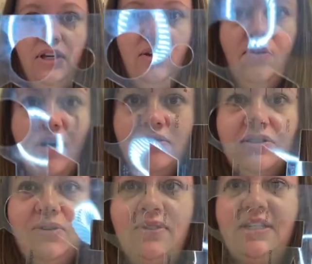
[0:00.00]
you
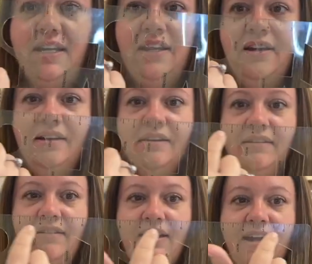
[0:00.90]
also see
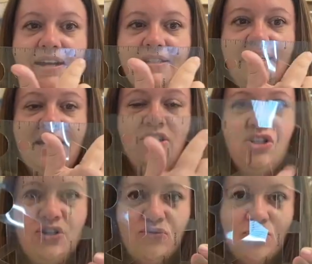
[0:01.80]
it has an
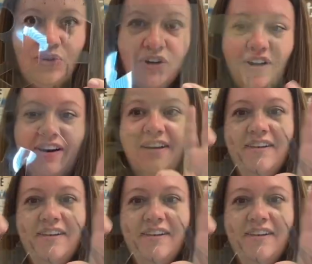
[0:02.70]
inches ruler